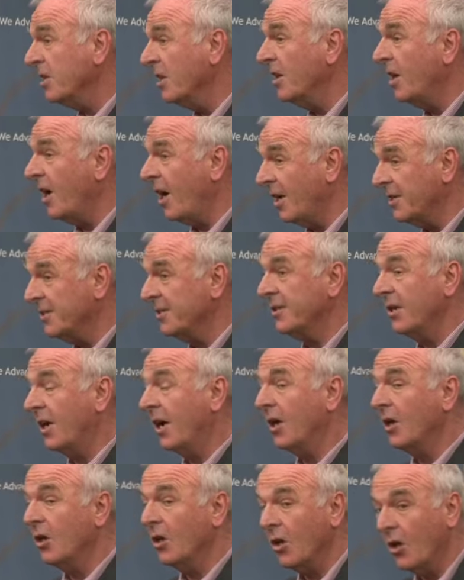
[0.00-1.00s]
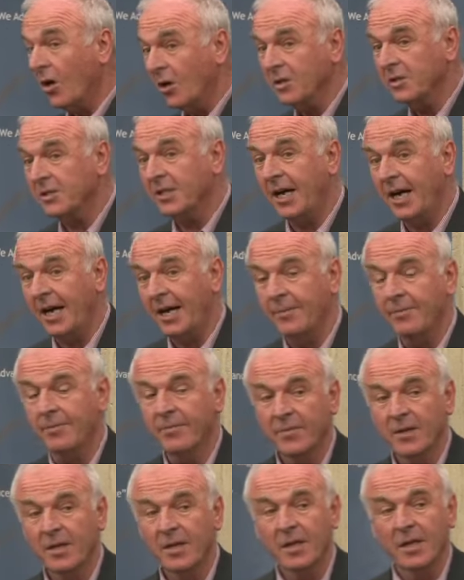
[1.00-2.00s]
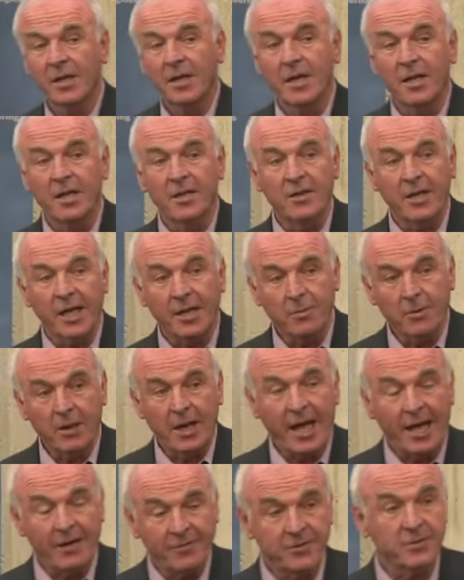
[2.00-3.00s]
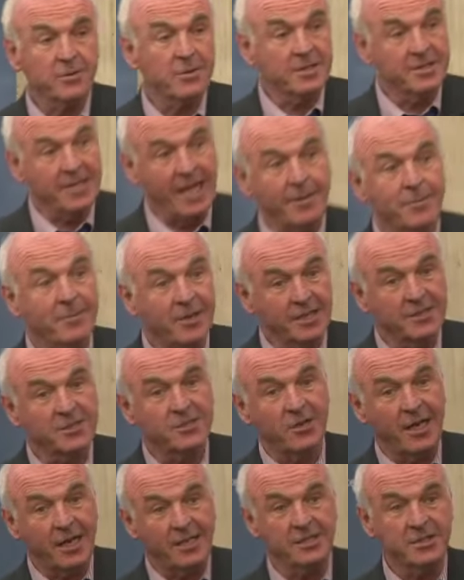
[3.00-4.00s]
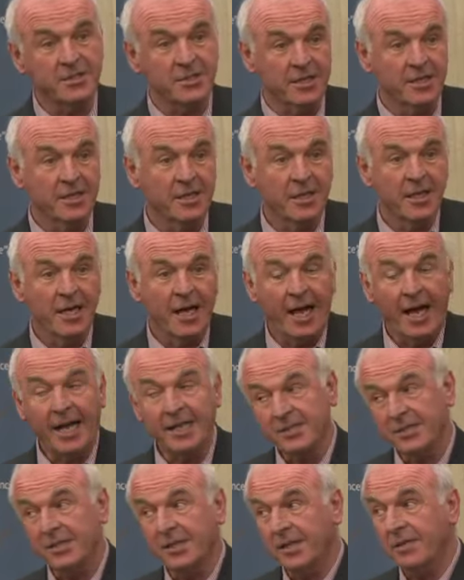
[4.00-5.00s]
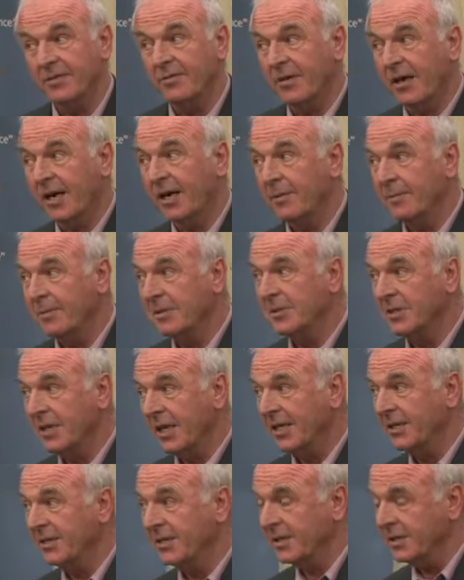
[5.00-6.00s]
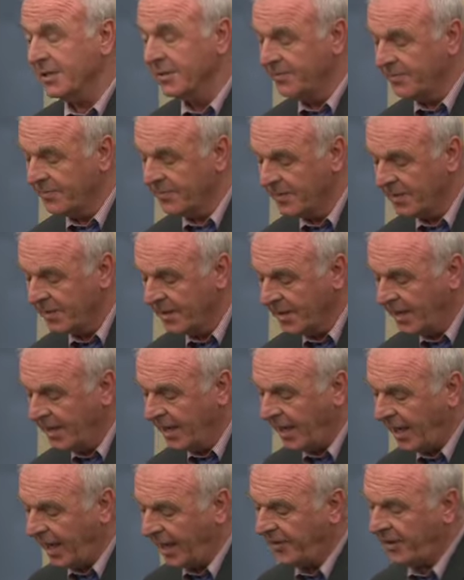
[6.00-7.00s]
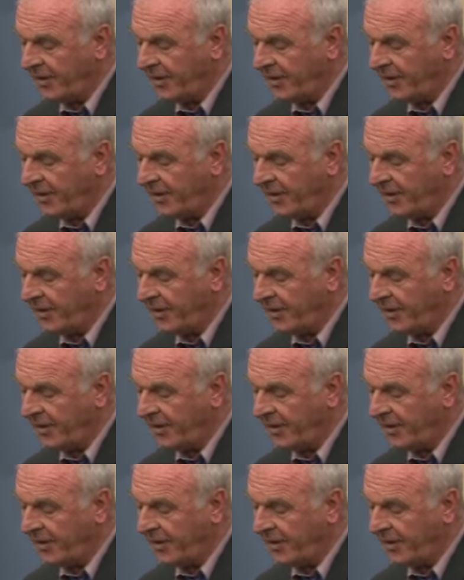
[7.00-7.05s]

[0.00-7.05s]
to last a long time, they will have to adapt their strategy as the environment changes. I